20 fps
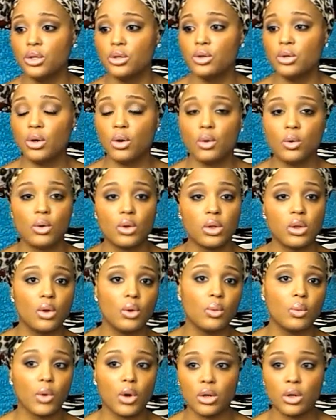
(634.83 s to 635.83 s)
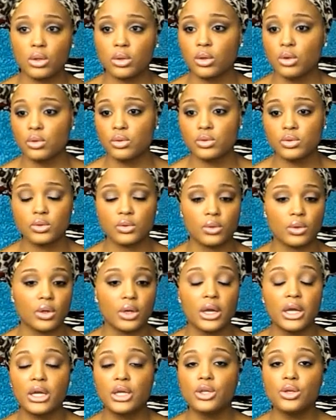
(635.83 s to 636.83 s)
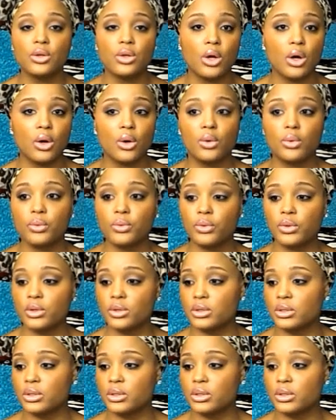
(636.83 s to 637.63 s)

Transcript: you know, clo work clothes or, you know,